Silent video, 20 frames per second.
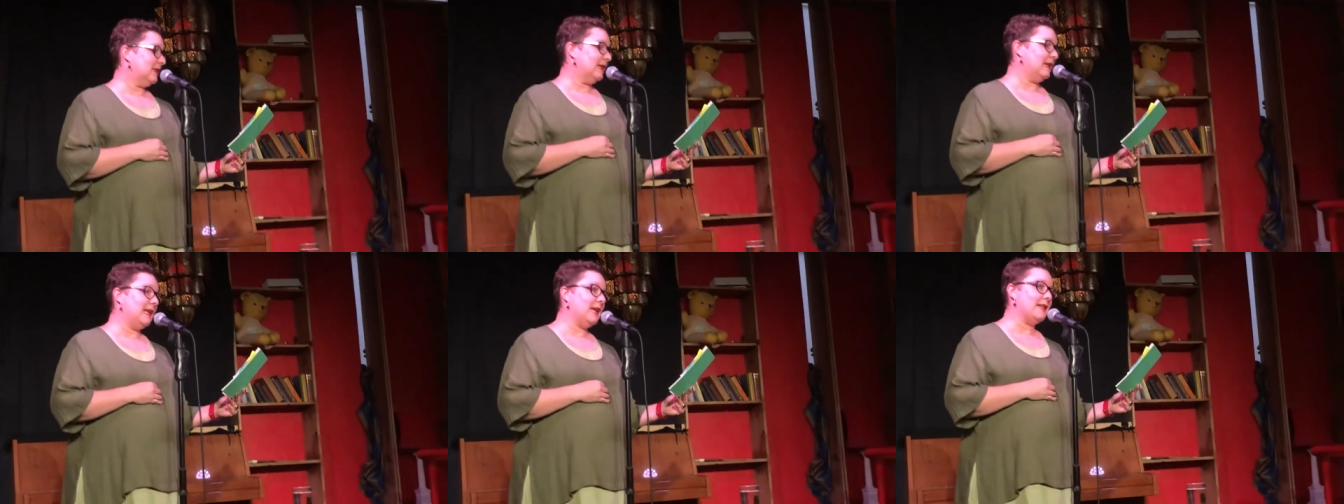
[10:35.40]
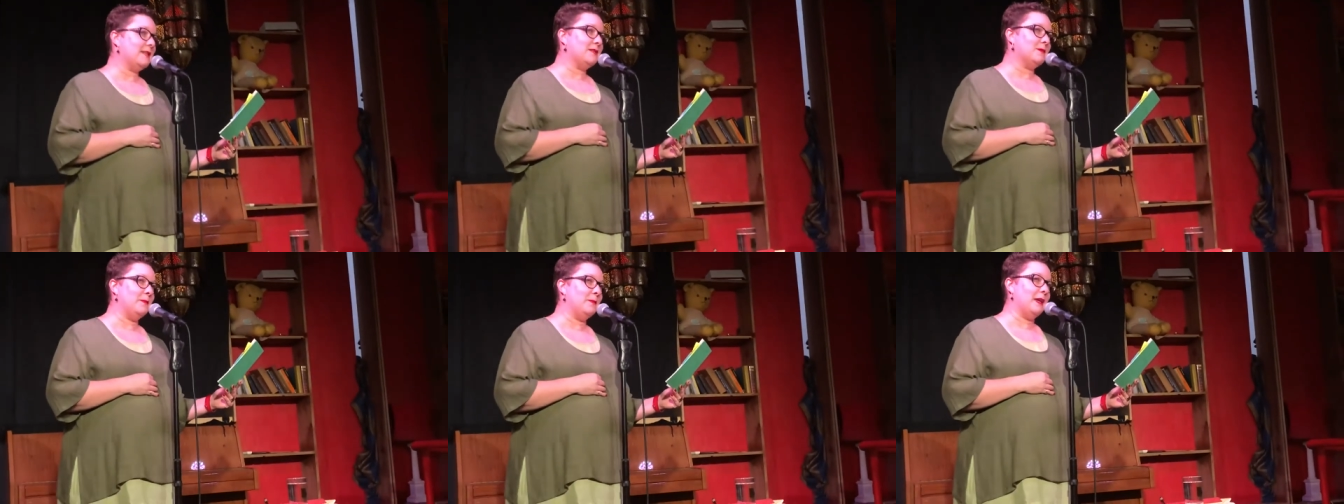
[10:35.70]

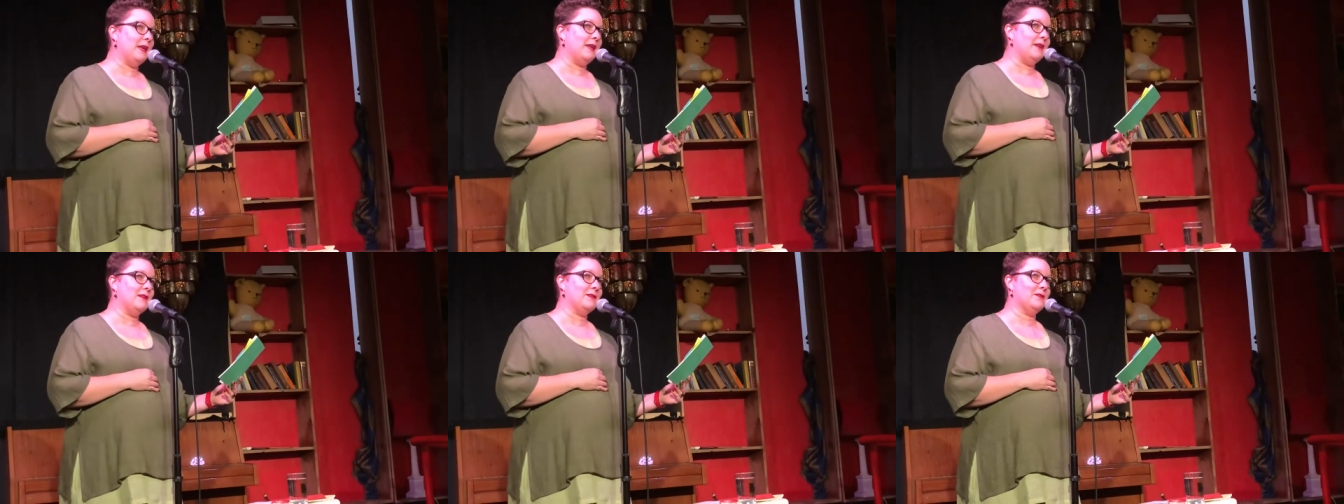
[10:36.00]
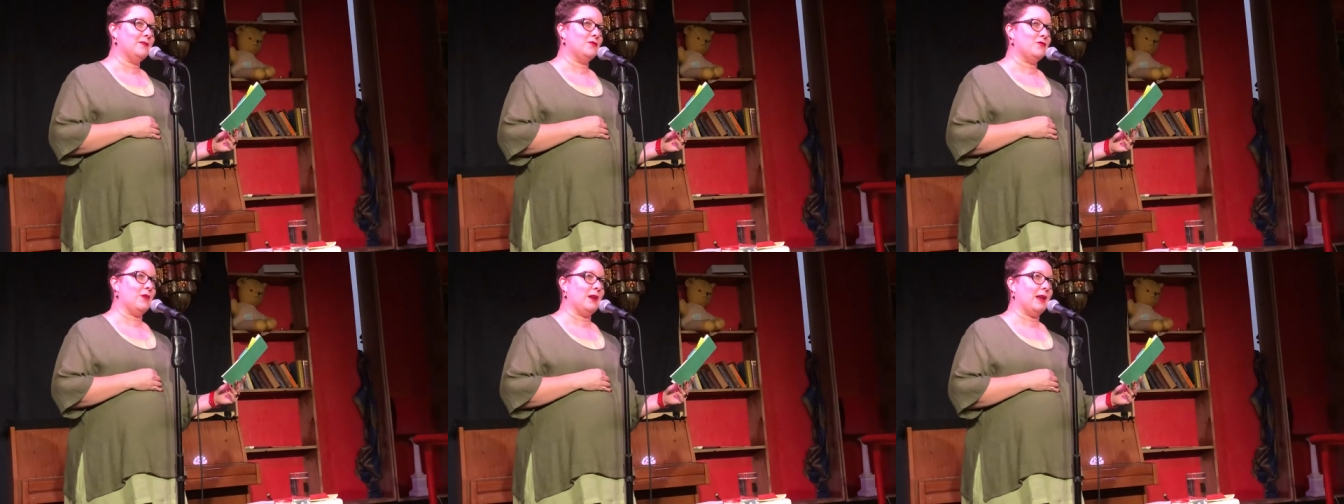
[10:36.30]
Let me
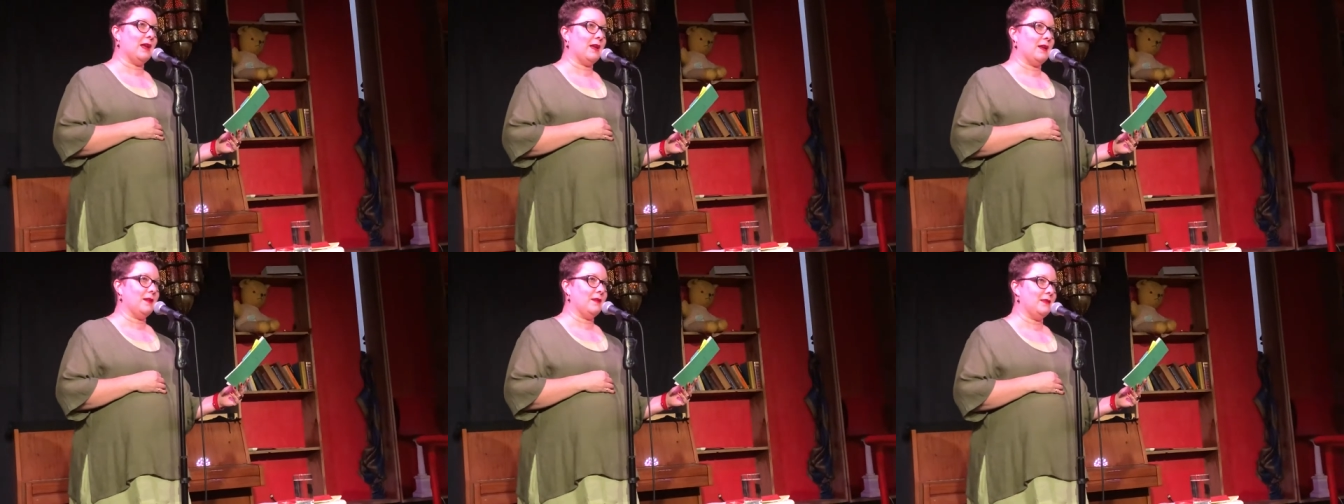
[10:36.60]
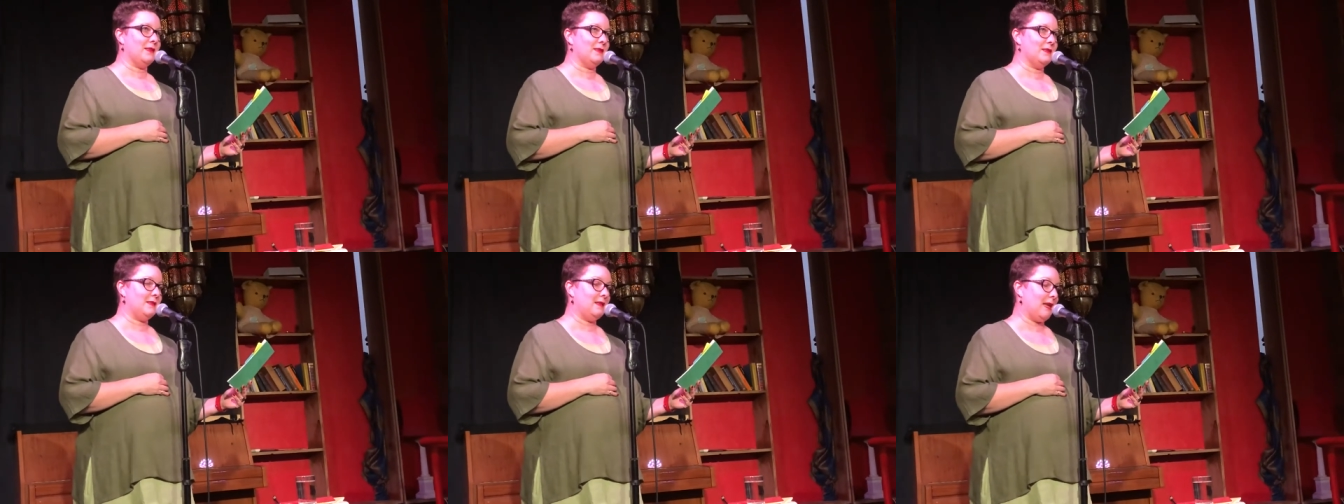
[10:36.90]
drink
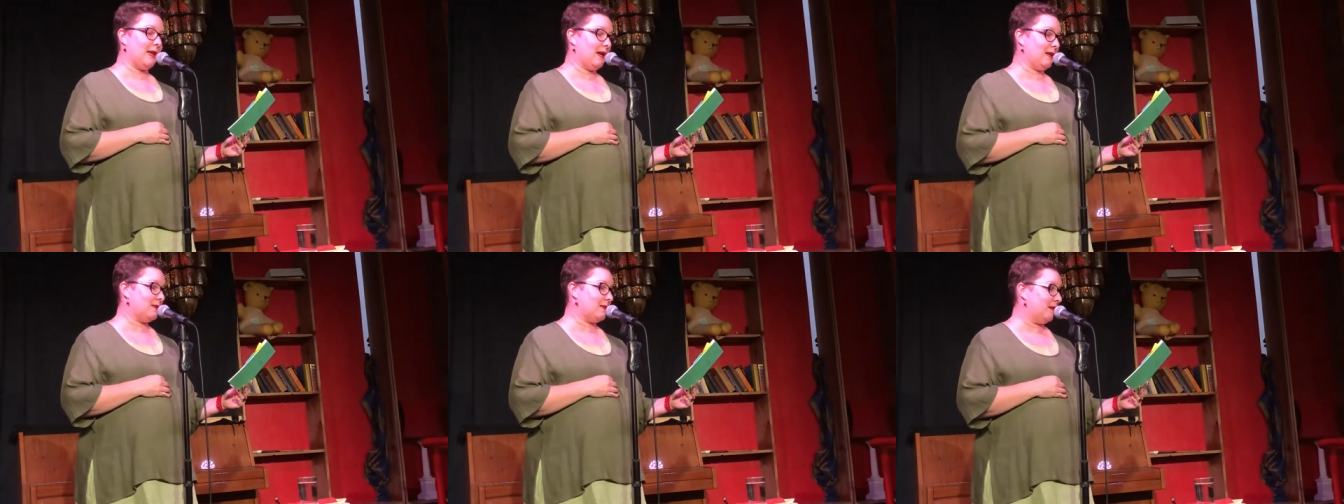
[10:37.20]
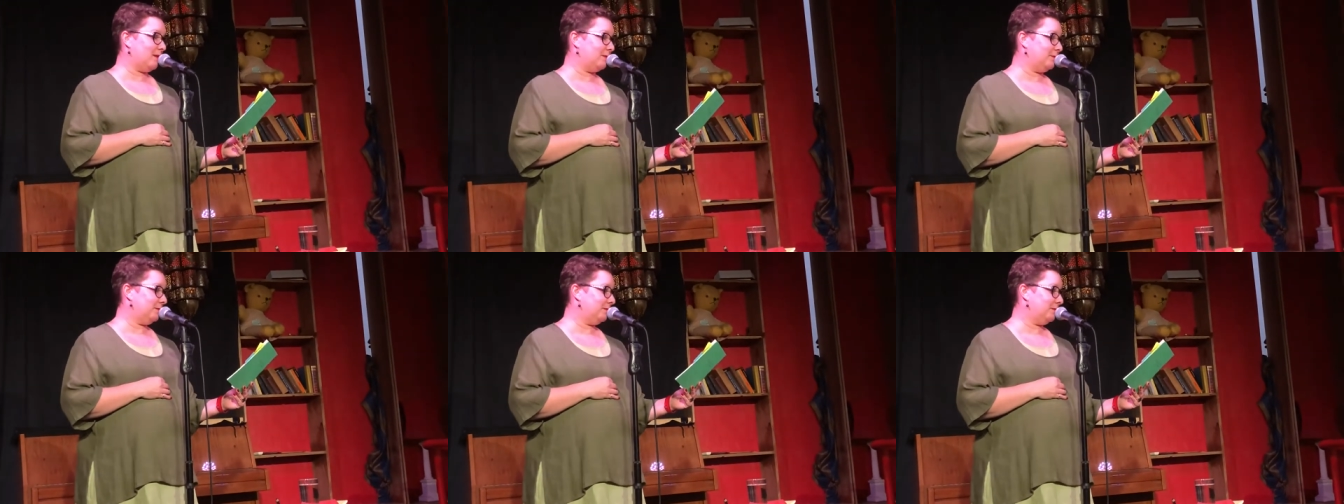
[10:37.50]
this nectar.